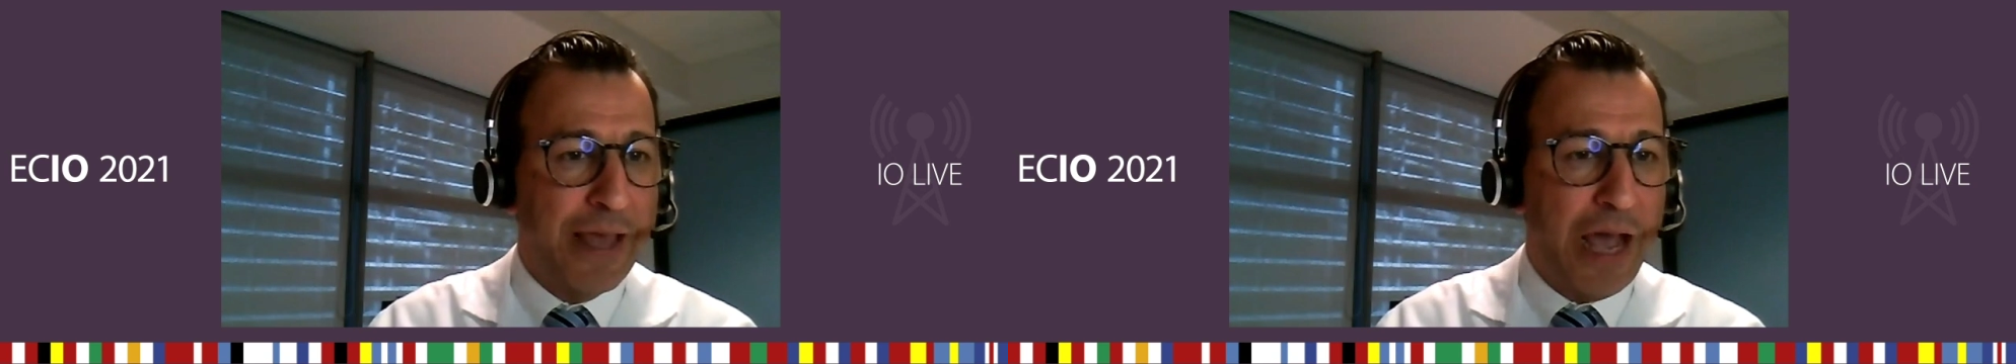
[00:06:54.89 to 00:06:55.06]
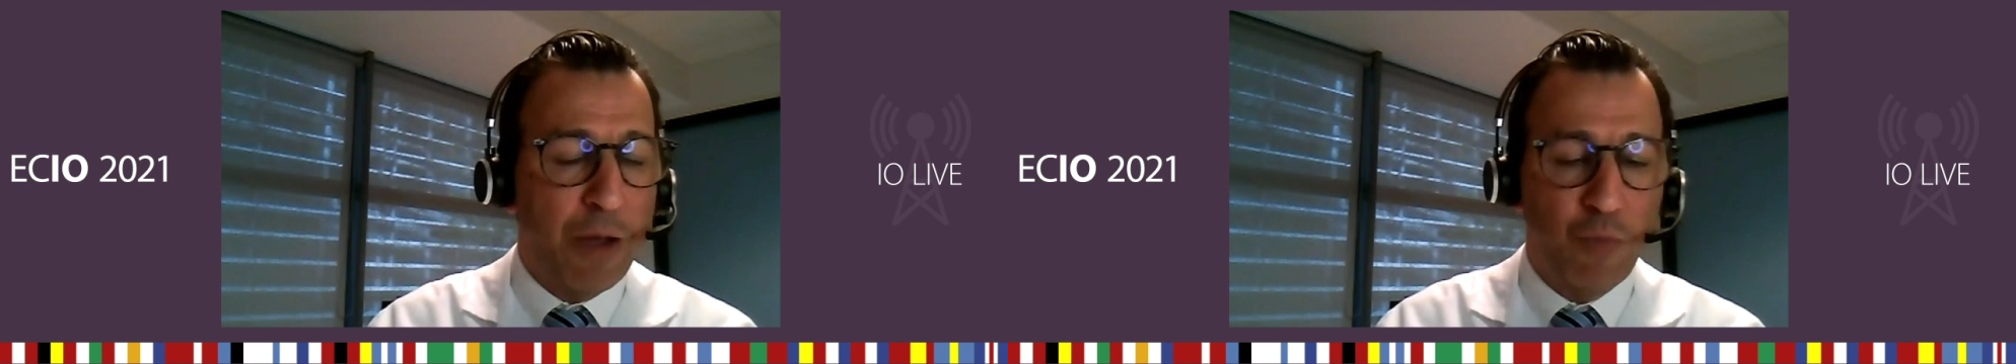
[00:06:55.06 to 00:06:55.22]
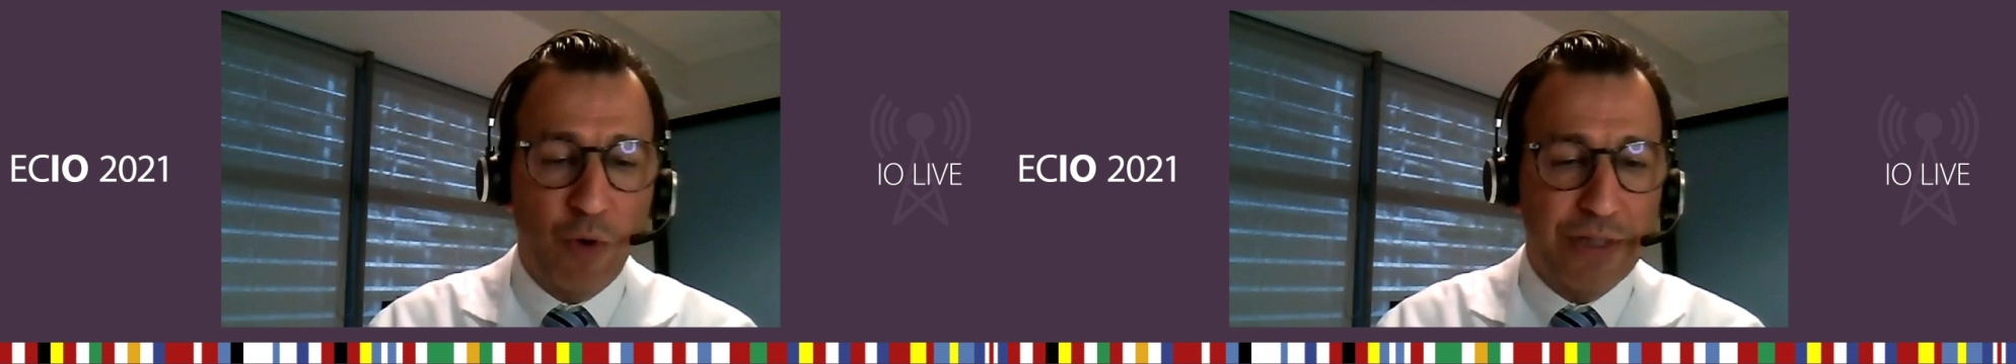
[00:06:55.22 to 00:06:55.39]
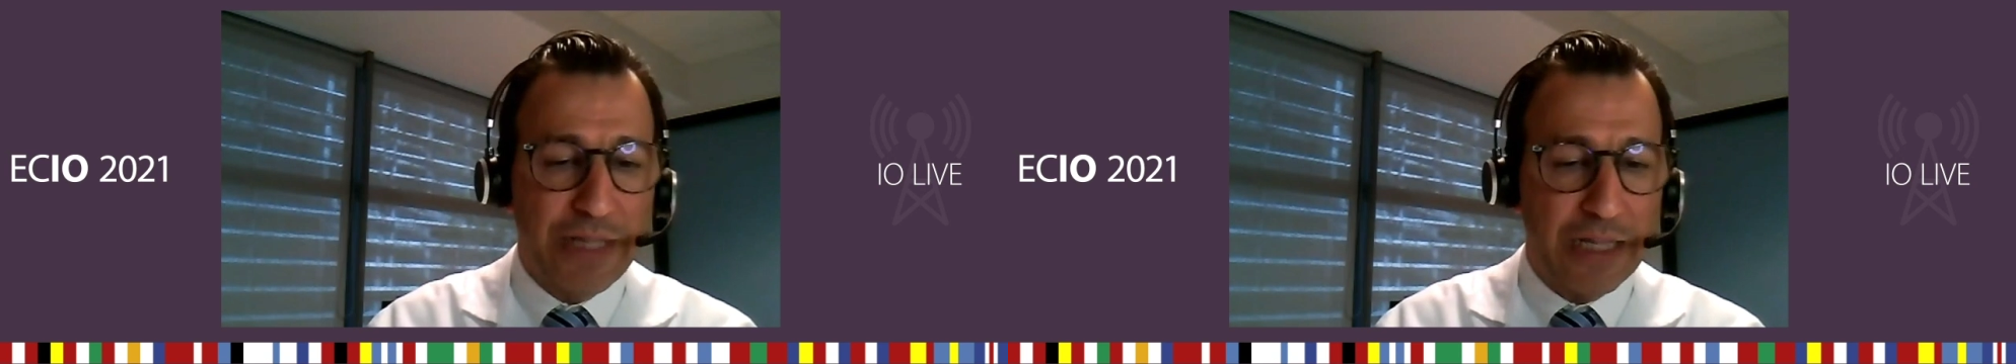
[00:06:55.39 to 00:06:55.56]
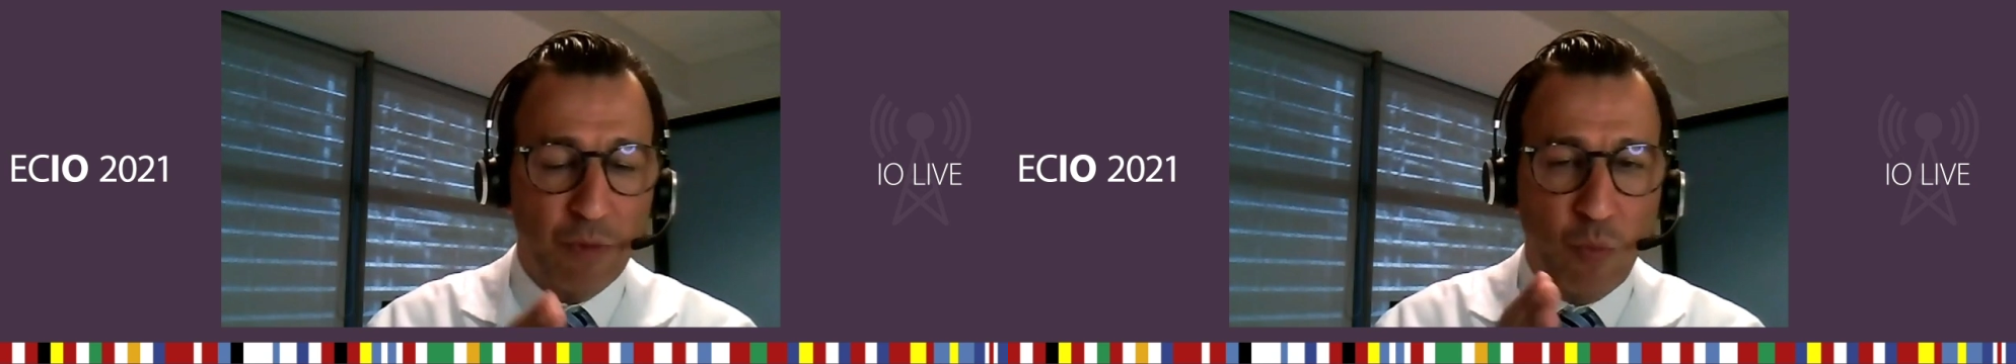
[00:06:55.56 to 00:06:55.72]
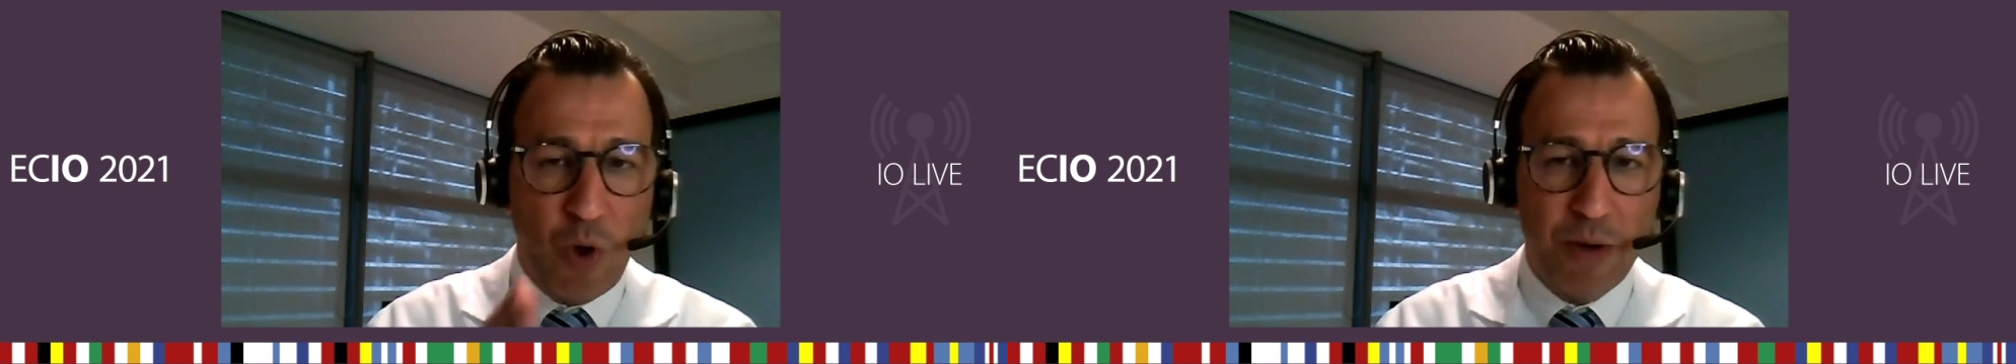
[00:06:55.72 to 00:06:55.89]
I want at
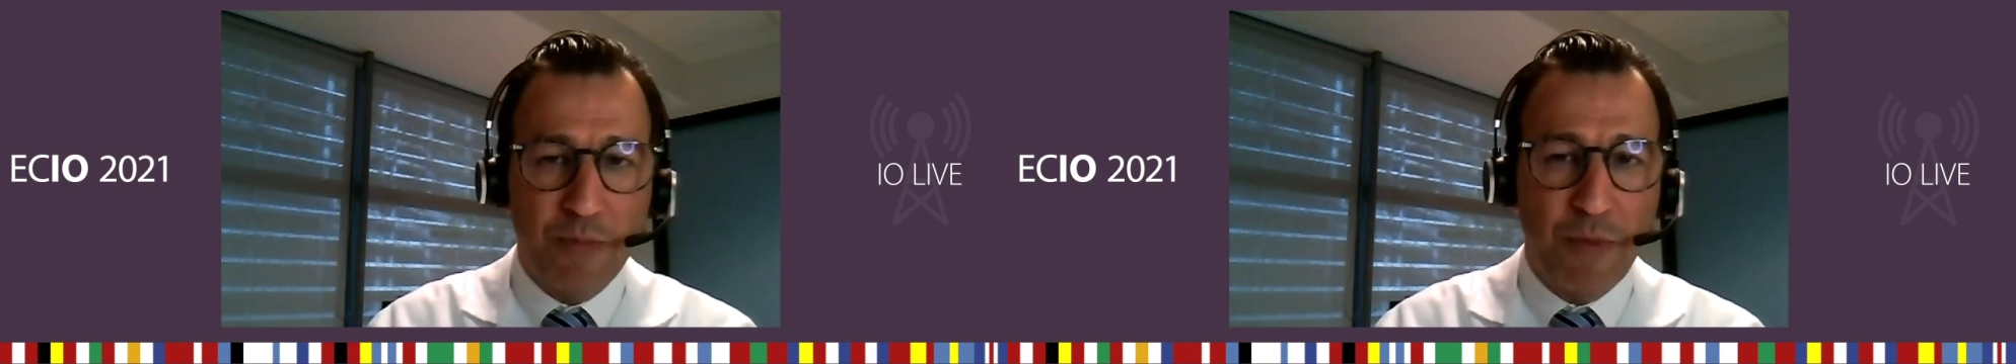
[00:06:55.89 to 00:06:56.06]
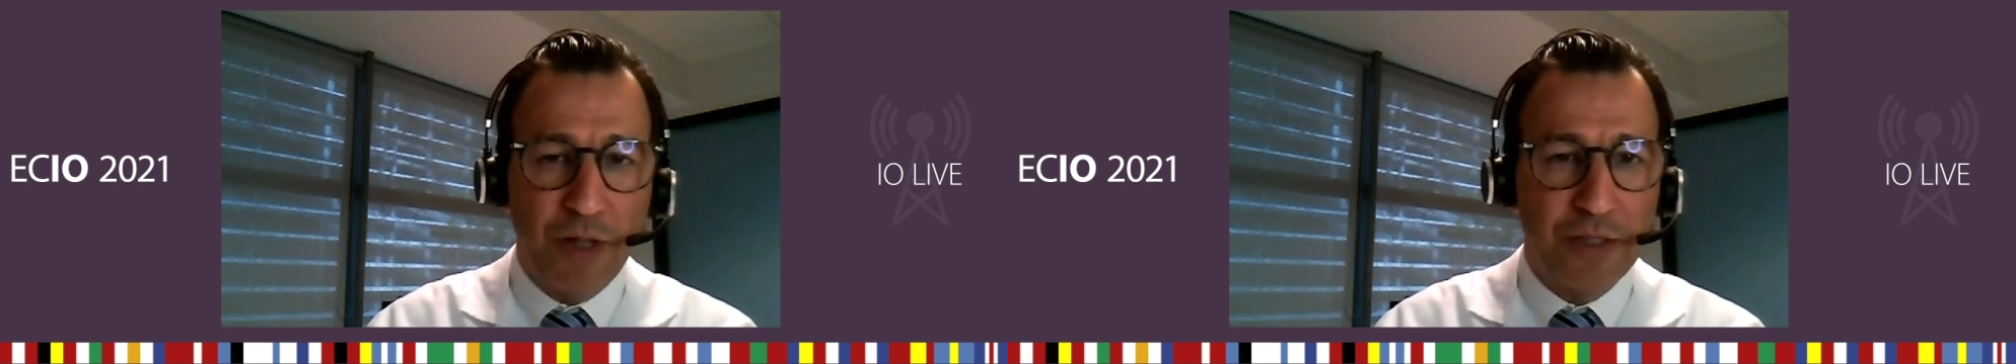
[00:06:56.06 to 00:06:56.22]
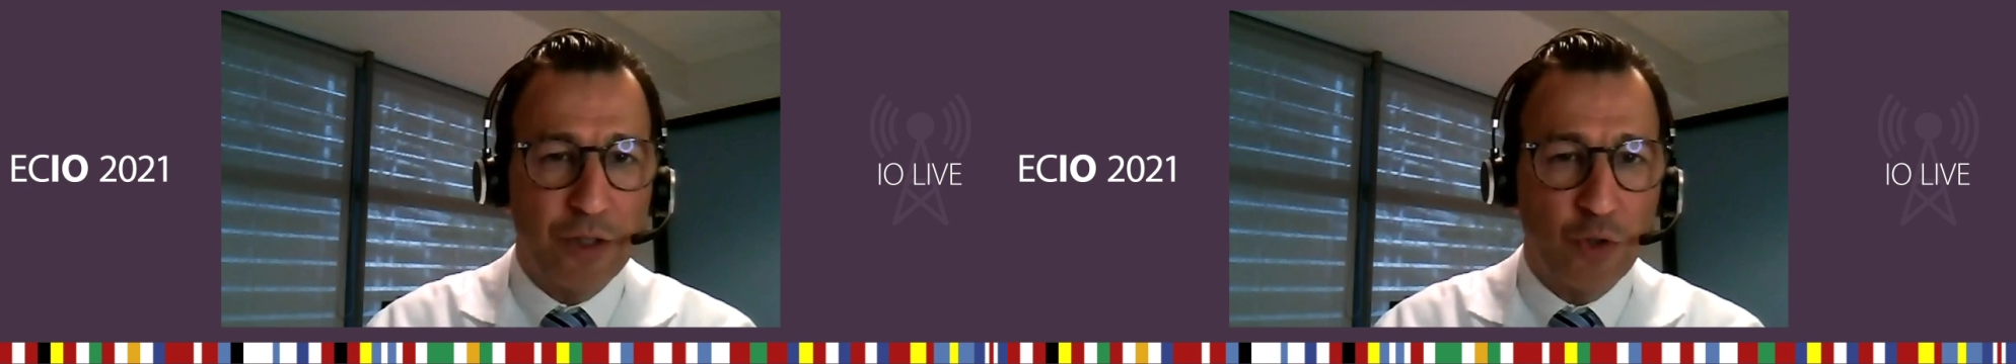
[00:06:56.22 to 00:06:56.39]
the one month